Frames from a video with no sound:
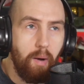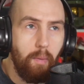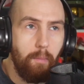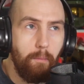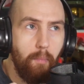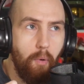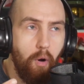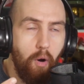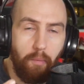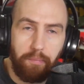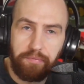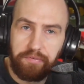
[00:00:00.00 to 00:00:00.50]

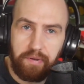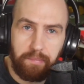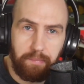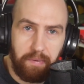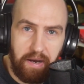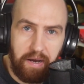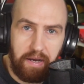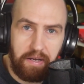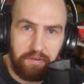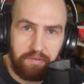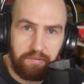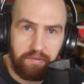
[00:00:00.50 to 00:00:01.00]

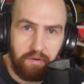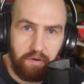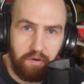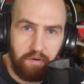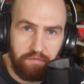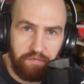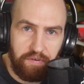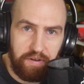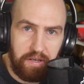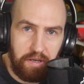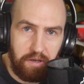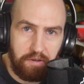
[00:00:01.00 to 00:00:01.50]
optimize your
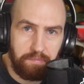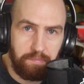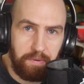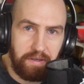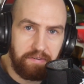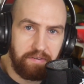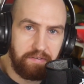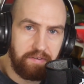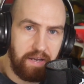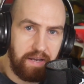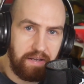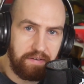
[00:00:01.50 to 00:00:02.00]
video's
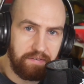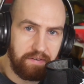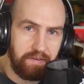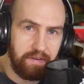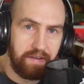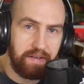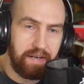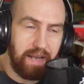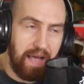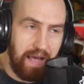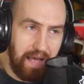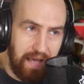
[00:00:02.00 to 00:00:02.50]
metadata,
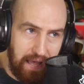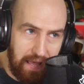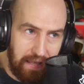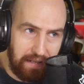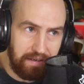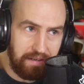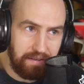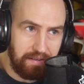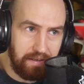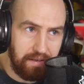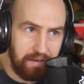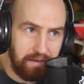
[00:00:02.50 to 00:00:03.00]
and
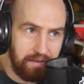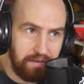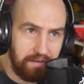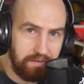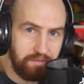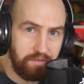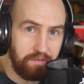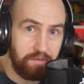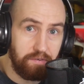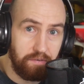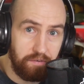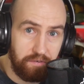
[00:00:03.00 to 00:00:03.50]
analyze
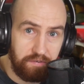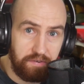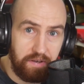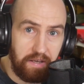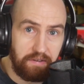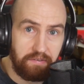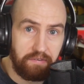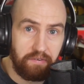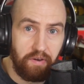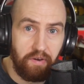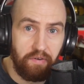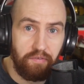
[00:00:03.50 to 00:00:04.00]
the
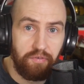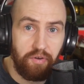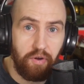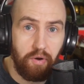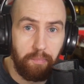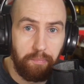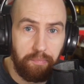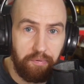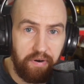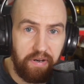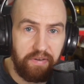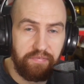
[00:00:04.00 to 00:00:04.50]
success of your
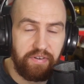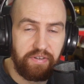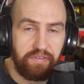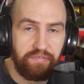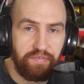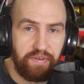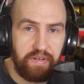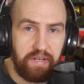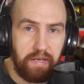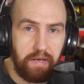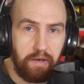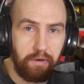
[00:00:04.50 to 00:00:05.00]
previous
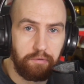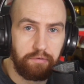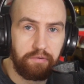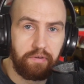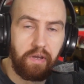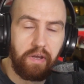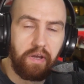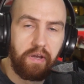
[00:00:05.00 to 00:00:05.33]
videos